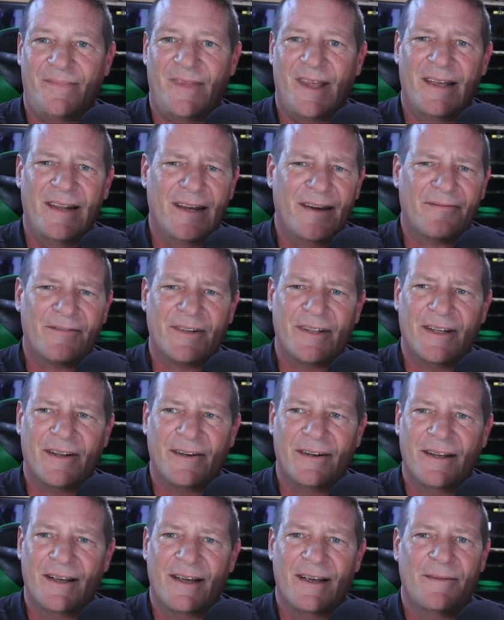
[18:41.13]
And after
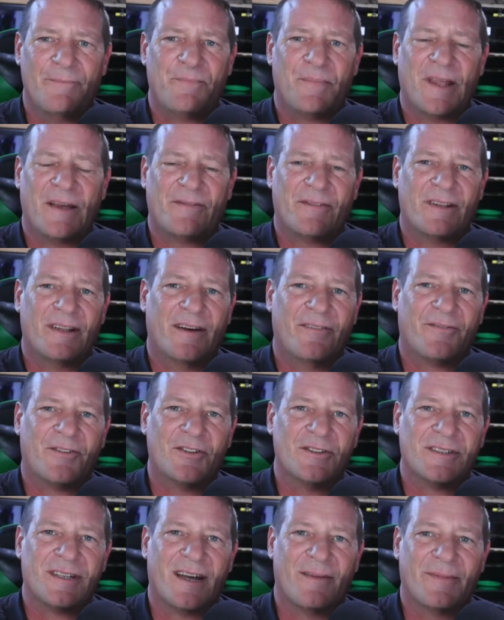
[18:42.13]
that, after that
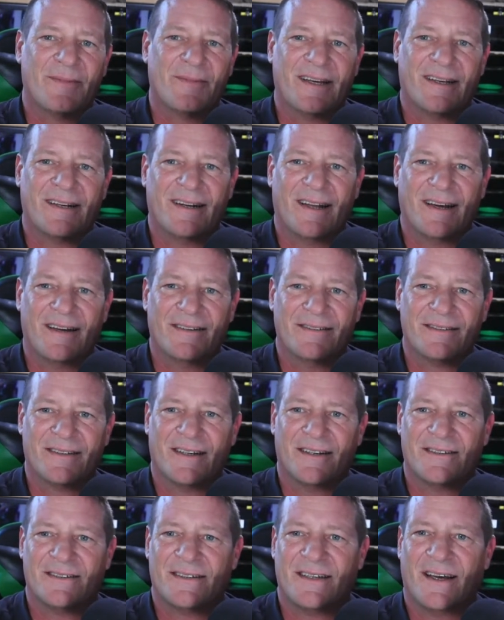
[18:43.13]
first time of taking Niles
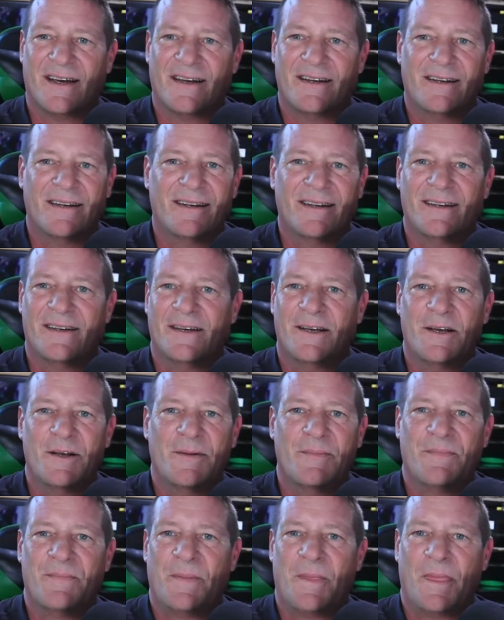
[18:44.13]
outside,
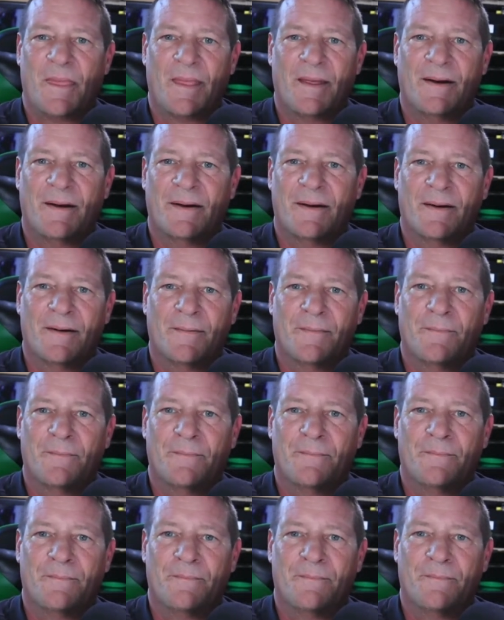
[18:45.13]
um,
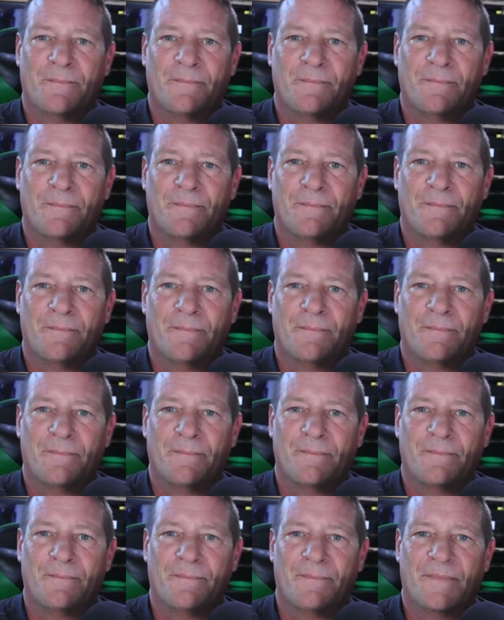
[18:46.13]

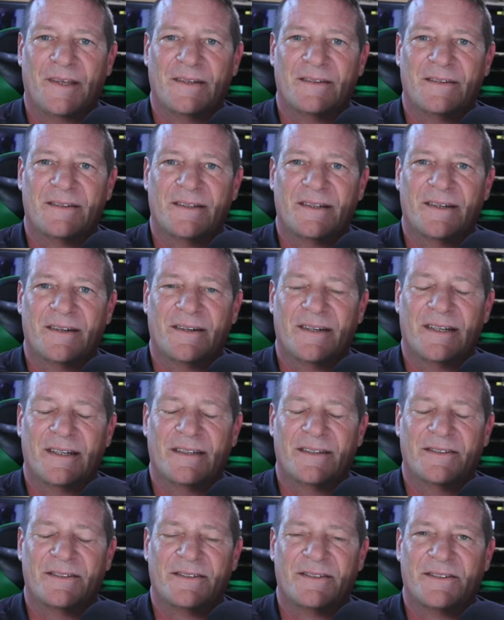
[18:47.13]
this year,
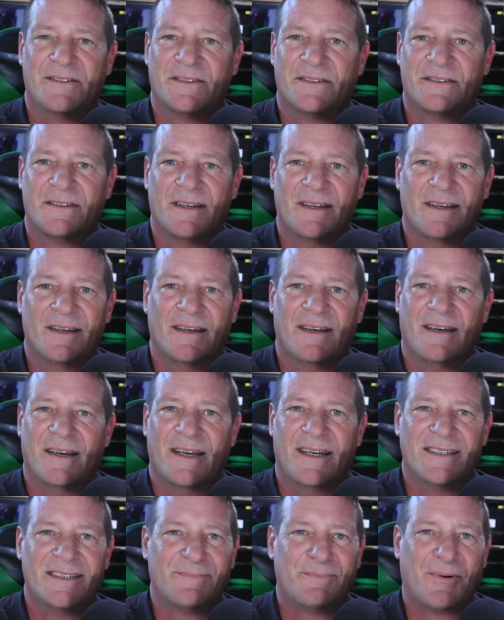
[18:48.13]
he is just
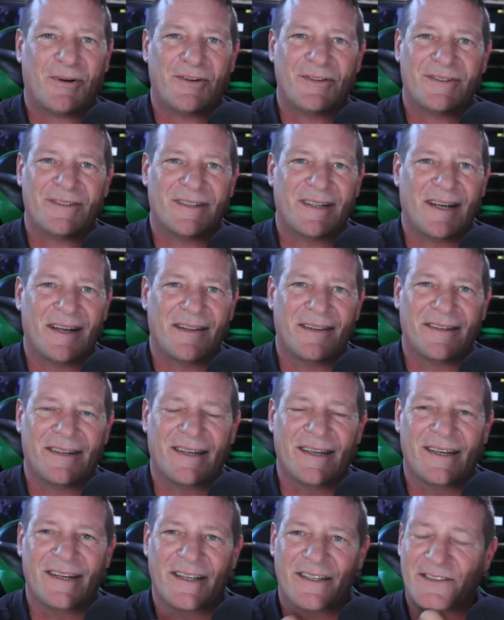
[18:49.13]
his
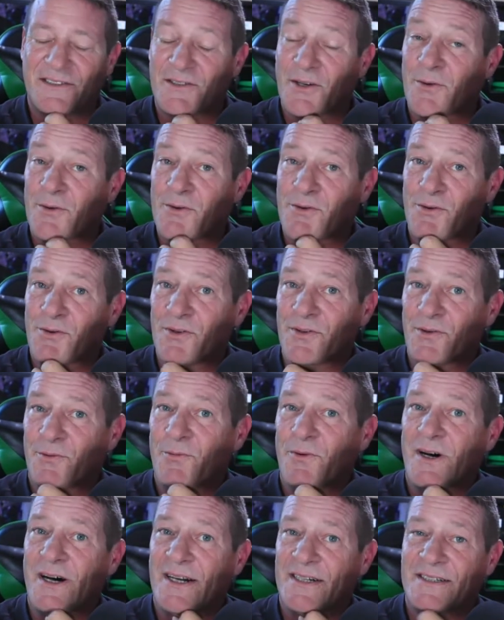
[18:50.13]
personality, and it's so cool to
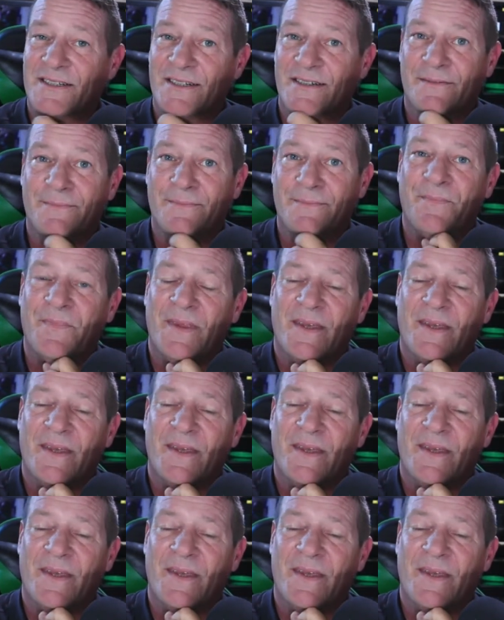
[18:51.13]
watch him.